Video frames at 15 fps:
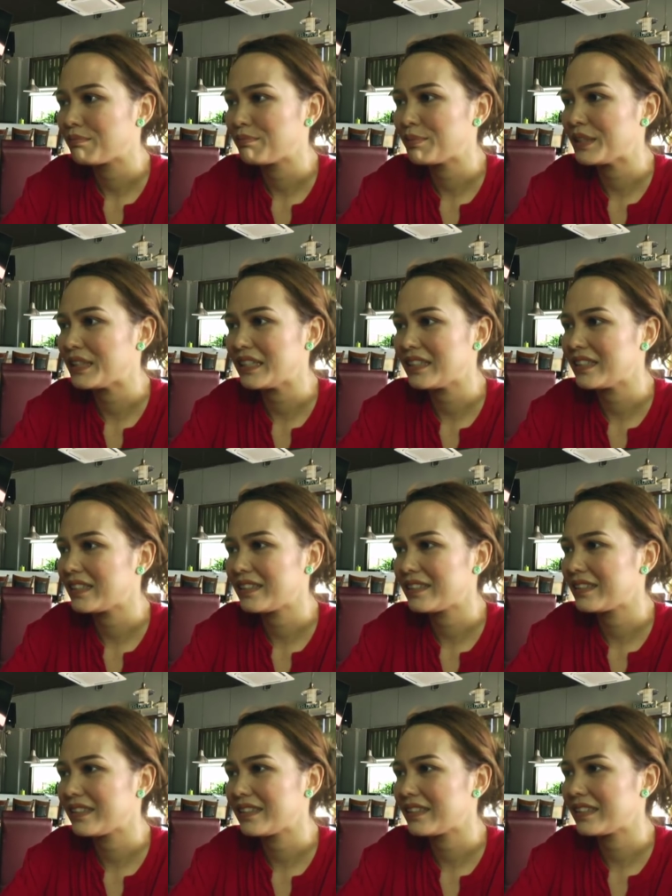But
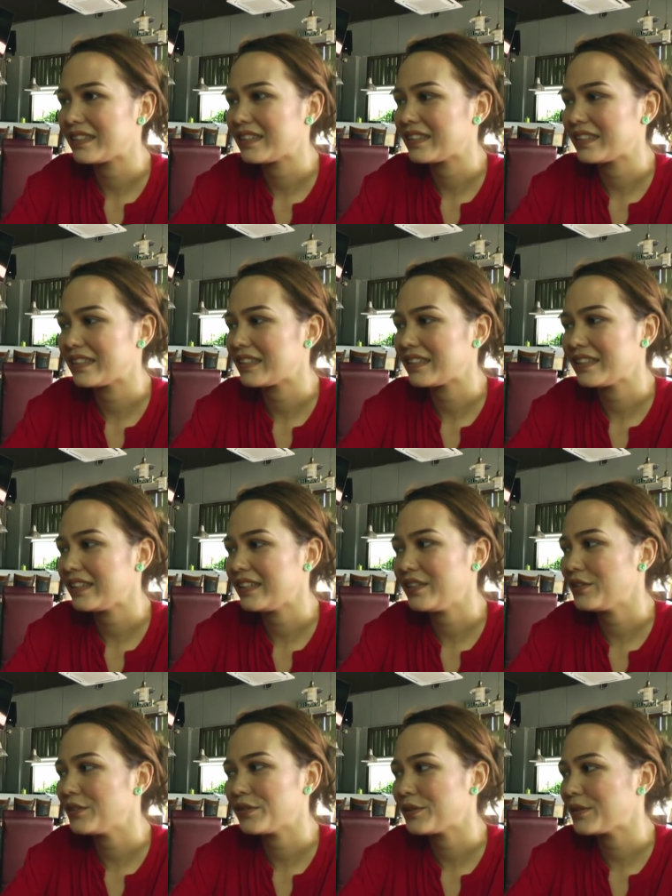
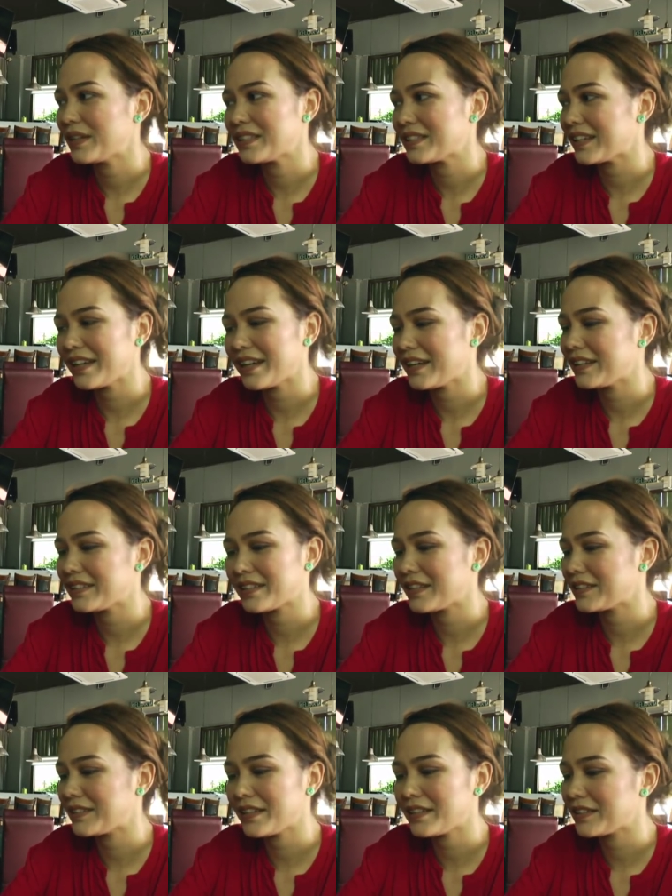as
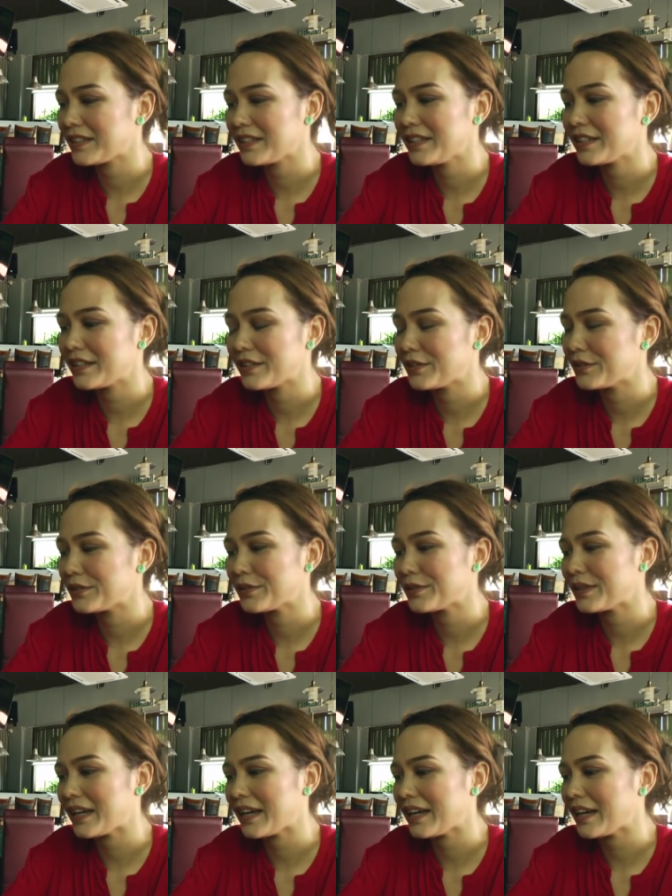I said earlier,
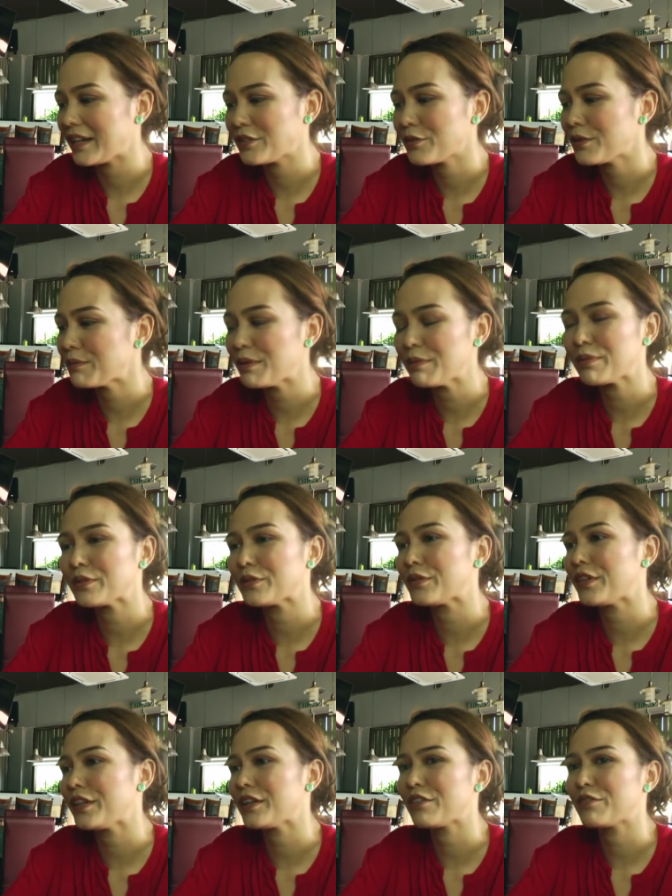I don't want people to
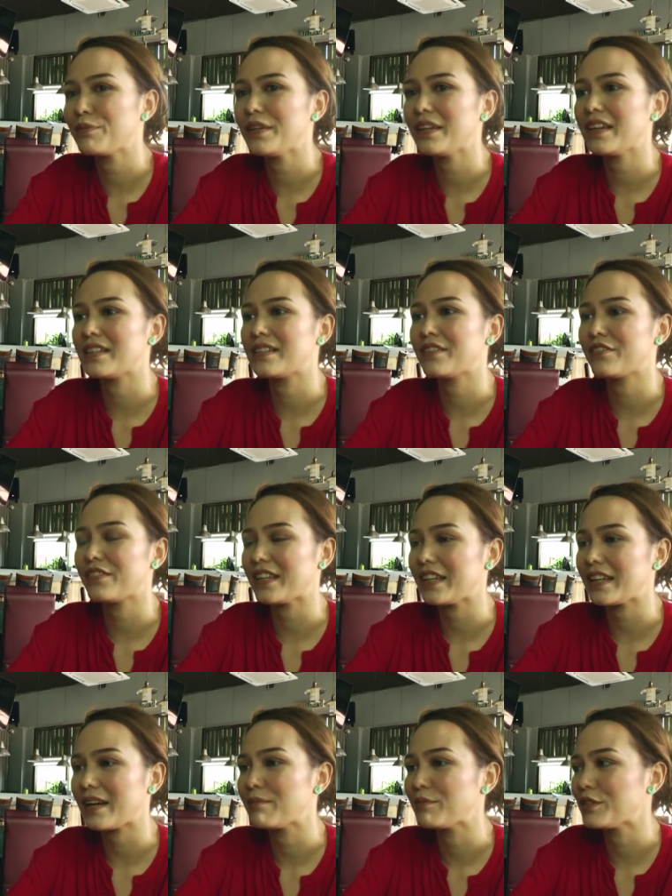think of me as if
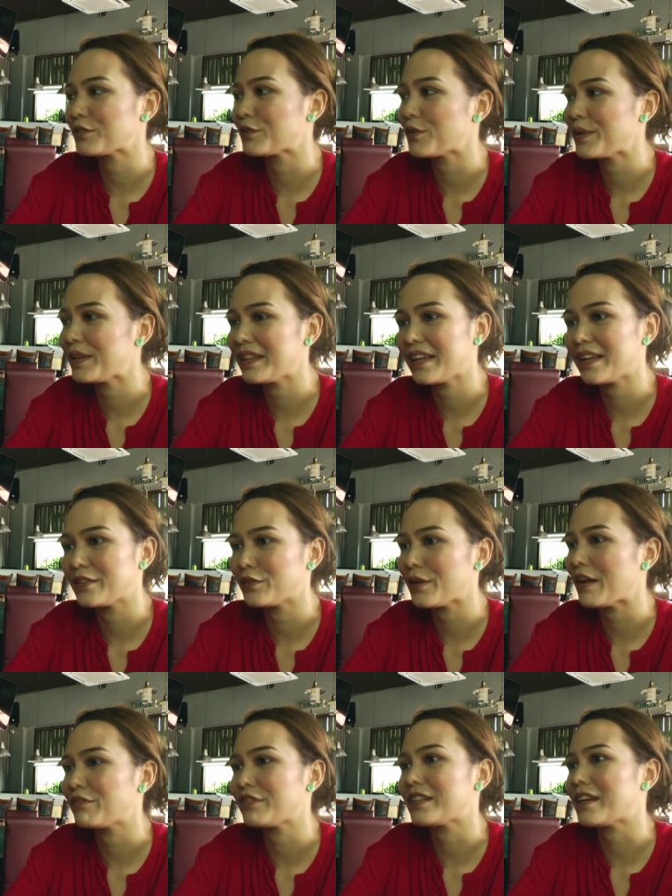like I'm just going there
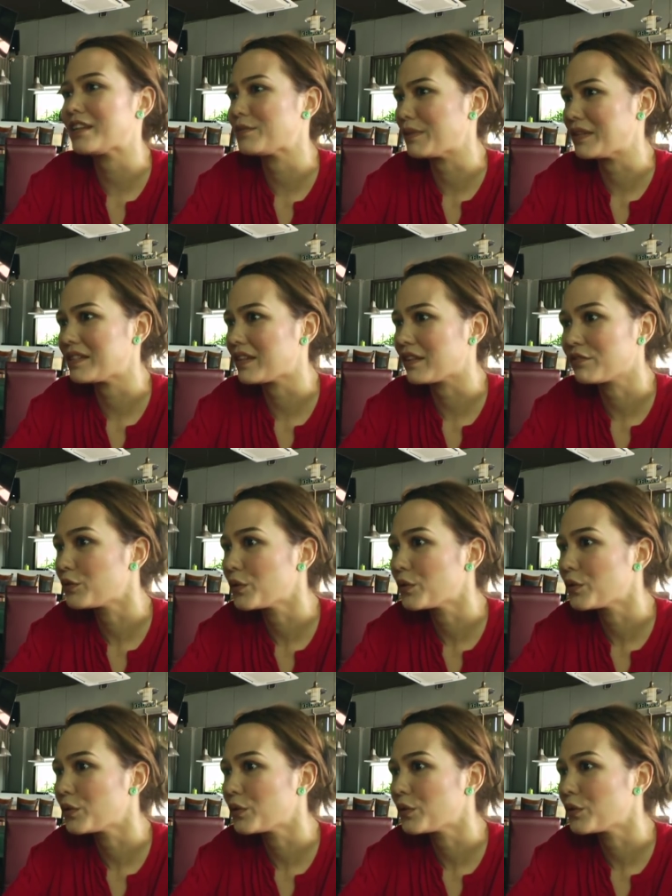to advertise myself.